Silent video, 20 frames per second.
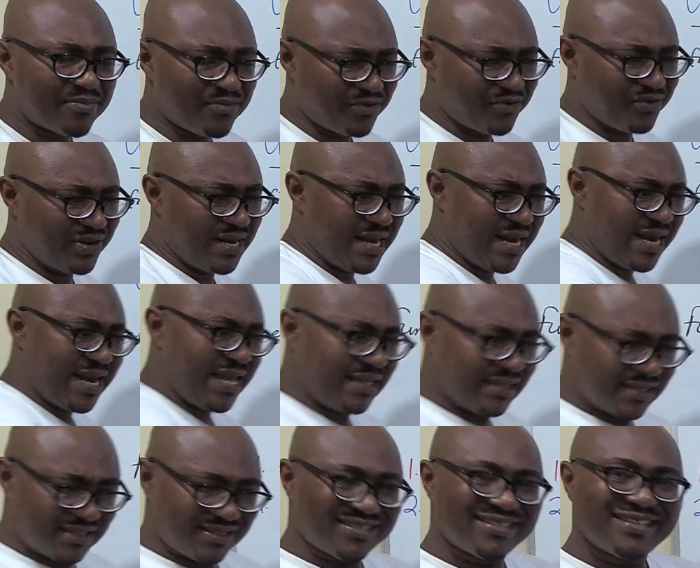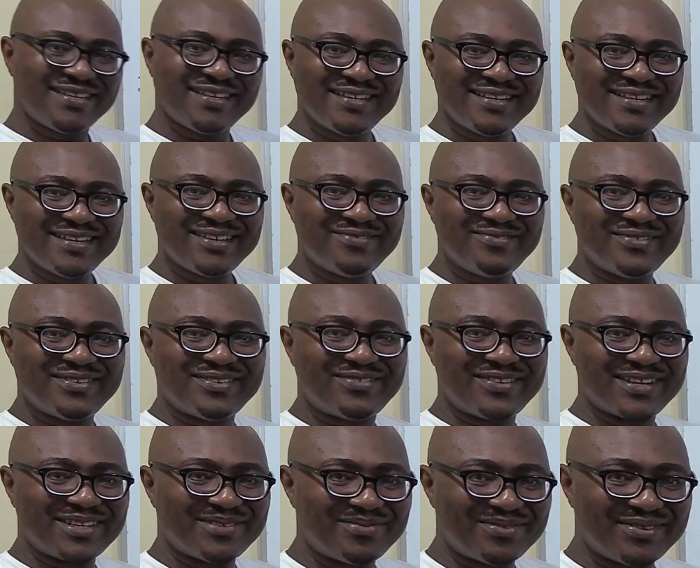relate with
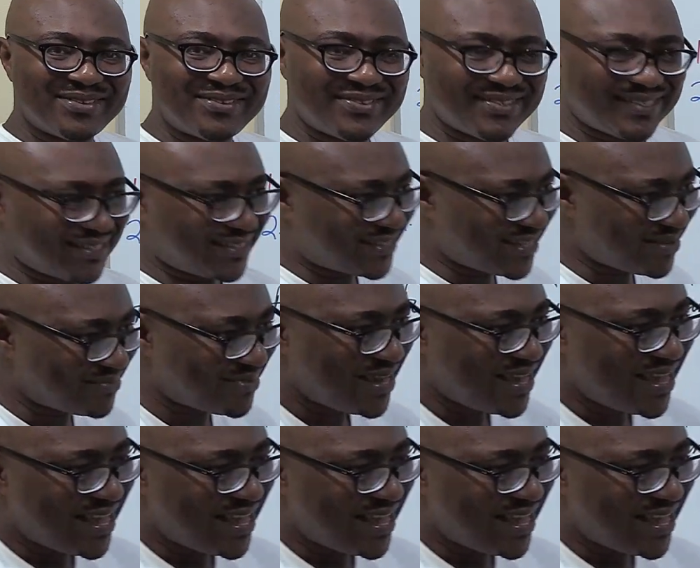respiratory system?